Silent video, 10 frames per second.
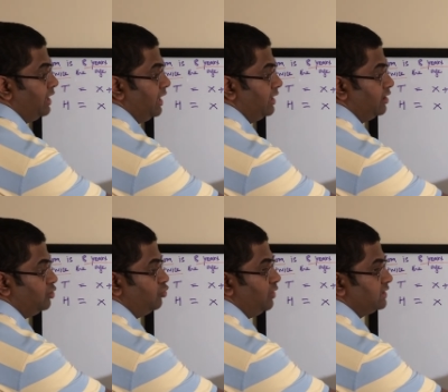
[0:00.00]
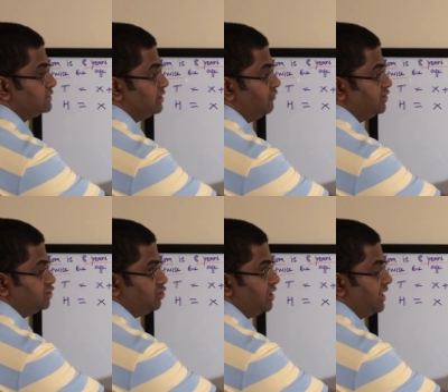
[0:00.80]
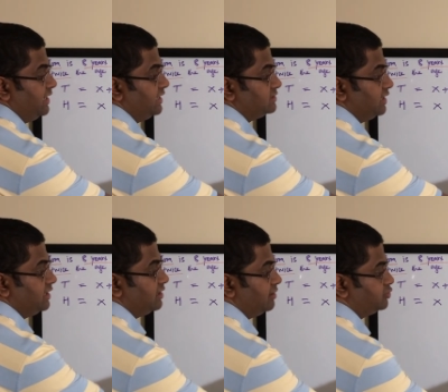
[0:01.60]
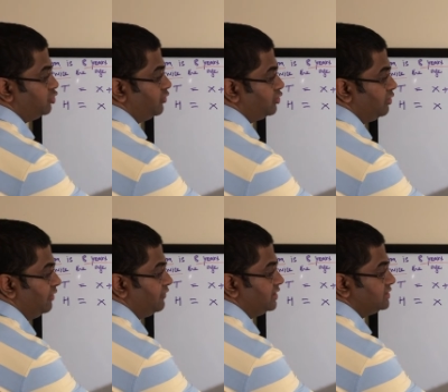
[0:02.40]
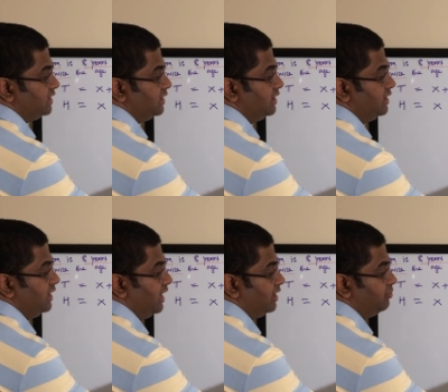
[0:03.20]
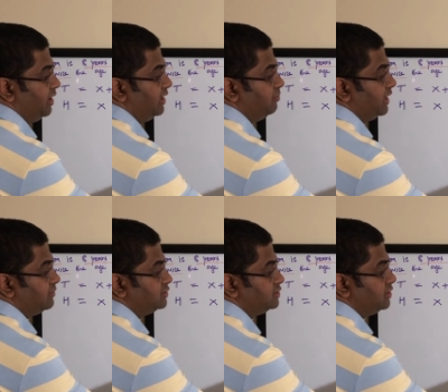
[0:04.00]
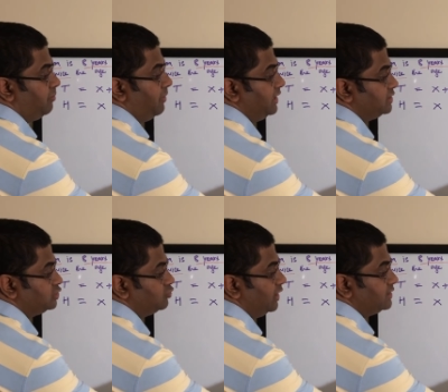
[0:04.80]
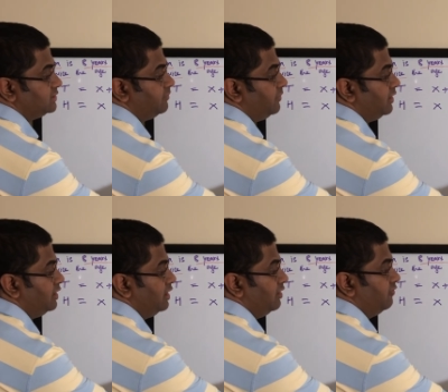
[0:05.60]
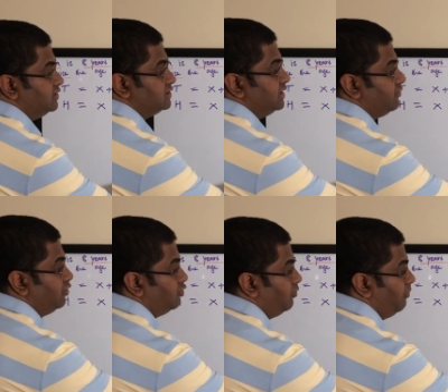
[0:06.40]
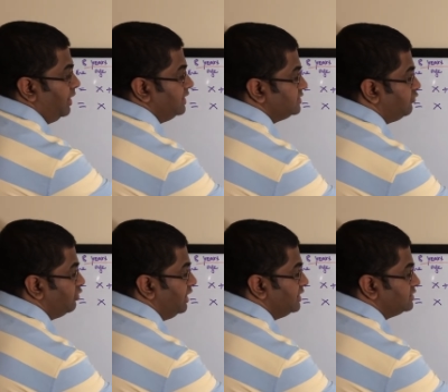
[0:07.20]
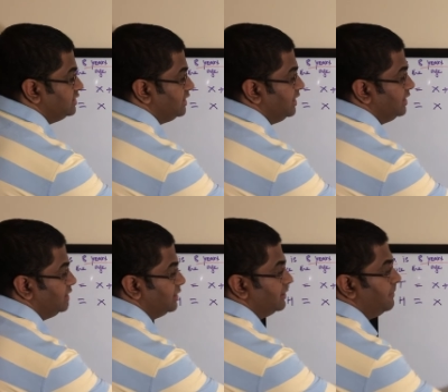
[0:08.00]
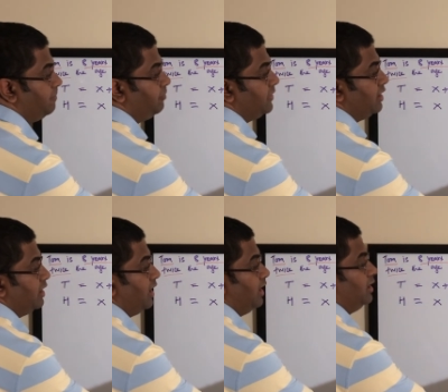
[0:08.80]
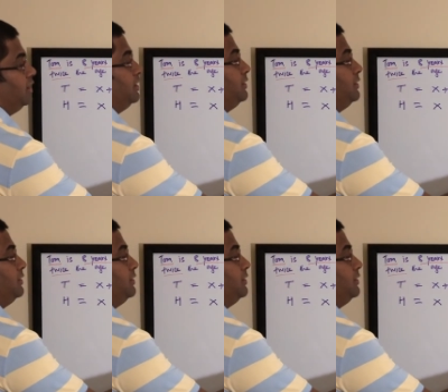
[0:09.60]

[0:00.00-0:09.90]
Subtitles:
and 2x, which is on the right hand side, comes over to left hand side and it becomes minus 2x, which is equal to minus 4. Let us retain it here, and